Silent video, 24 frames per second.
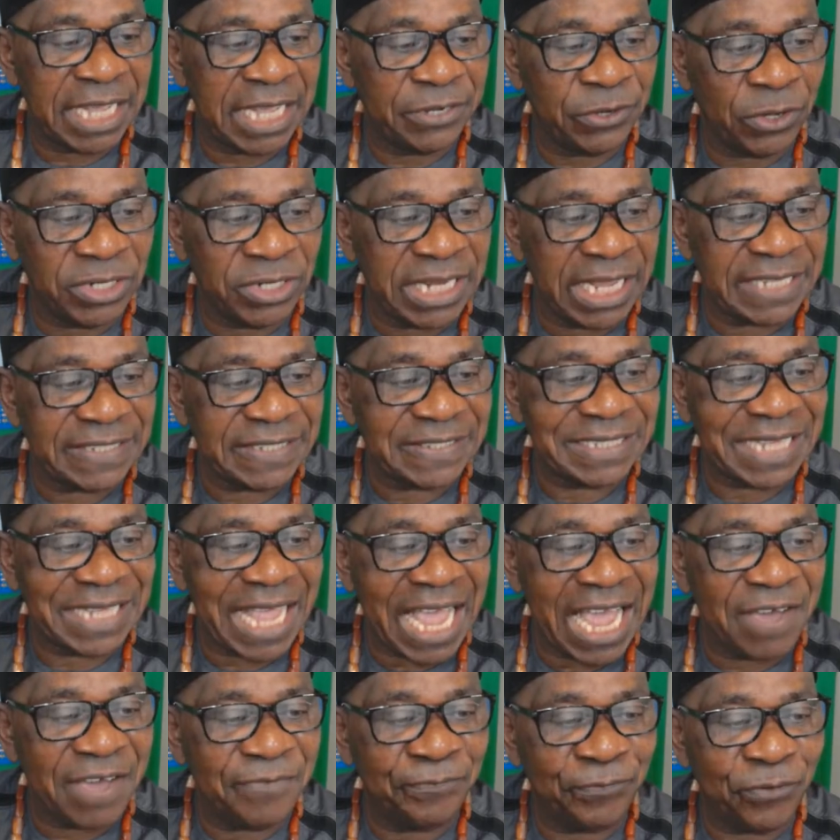and others
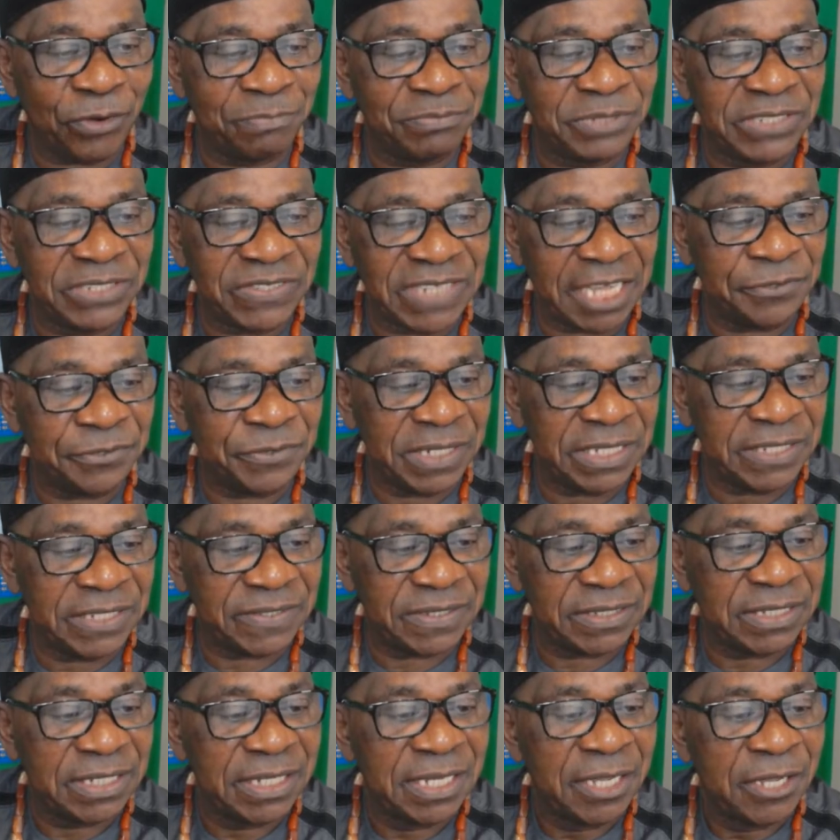are from the
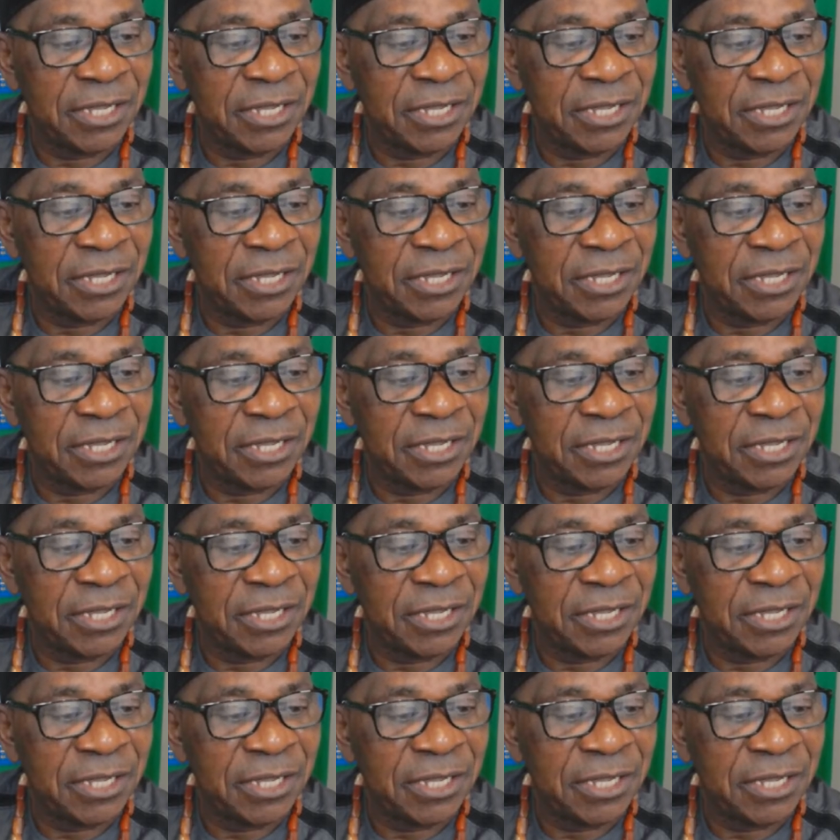Southeast.